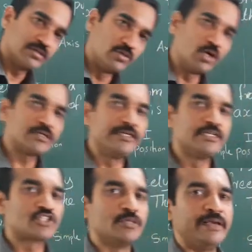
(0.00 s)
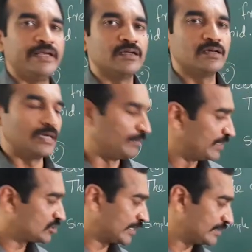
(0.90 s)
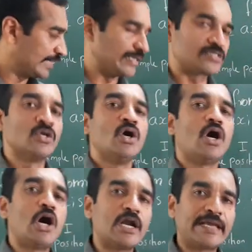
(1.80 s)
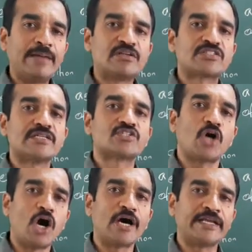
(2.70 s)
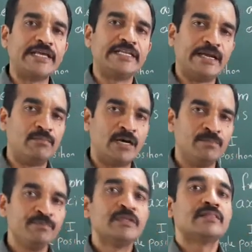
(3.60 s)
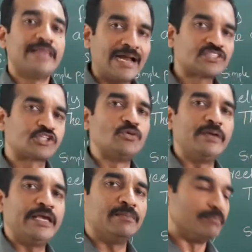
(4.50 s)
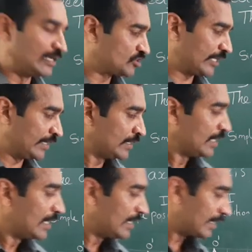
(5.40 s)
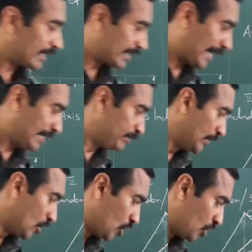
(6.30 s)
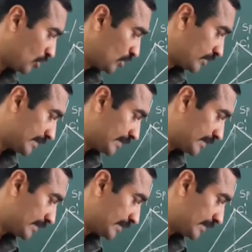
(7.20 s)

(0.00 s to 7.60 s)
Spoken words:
Note needs to be mentioned, that is all dimensions are in mm. That should be mentioned right below.